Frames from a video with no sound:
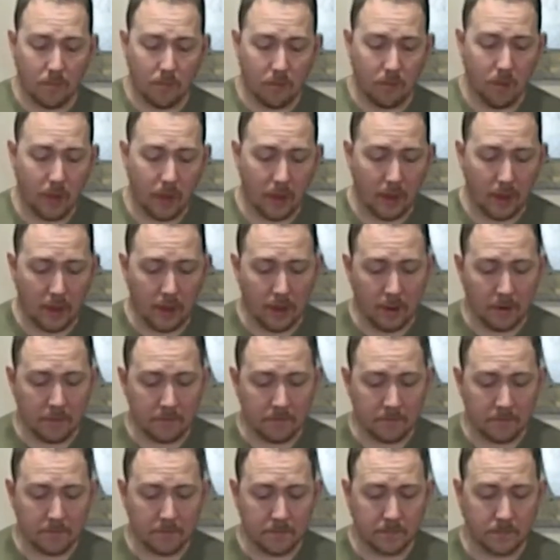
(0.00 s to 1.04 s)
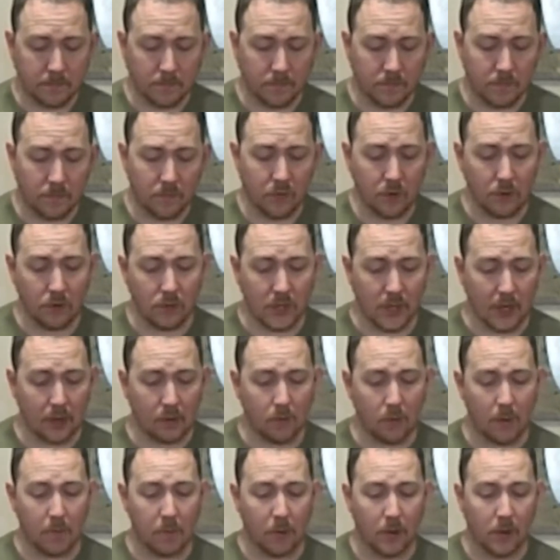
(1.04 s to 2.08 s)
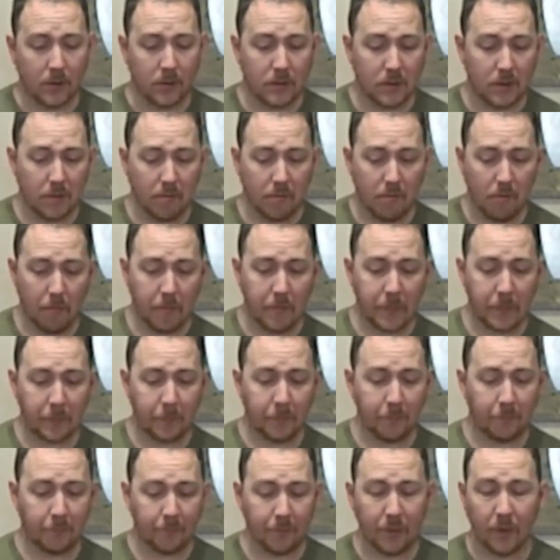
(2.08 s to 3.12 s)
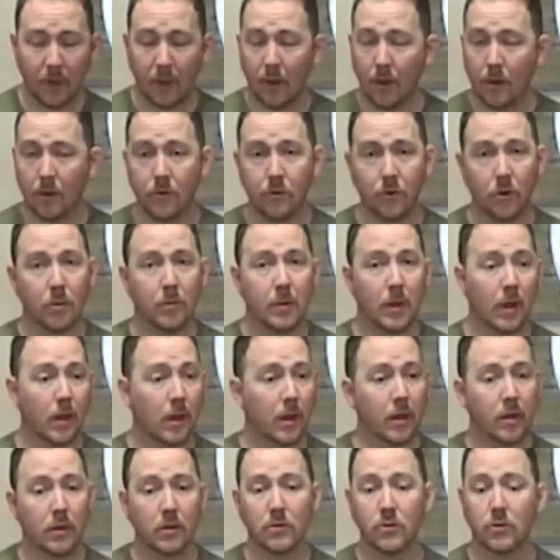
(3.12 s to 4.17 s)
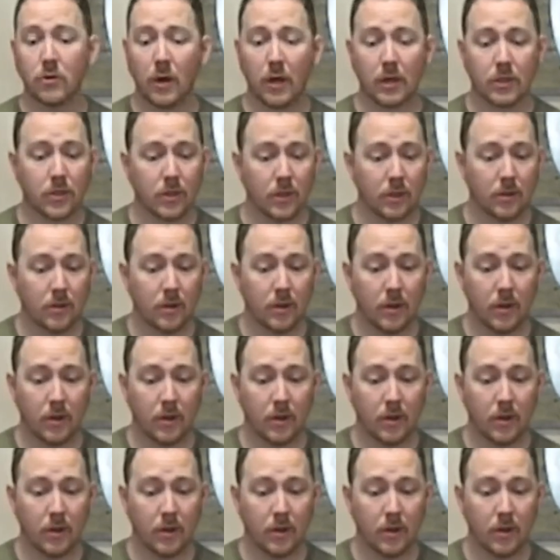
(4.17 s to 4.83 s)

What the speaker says: the few takeaway points: durability, construction,